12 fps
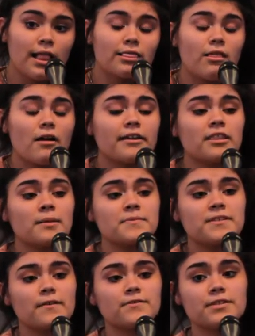Locking
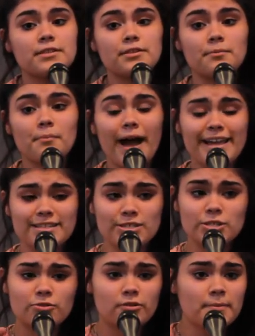themselves in their minds,
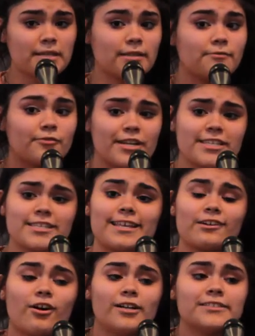screaming the phrases
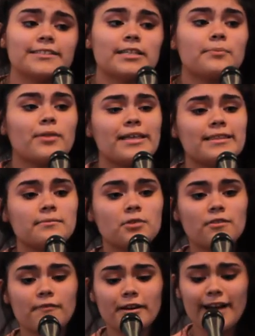that constantly plague them
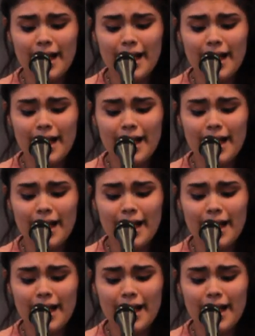with fear.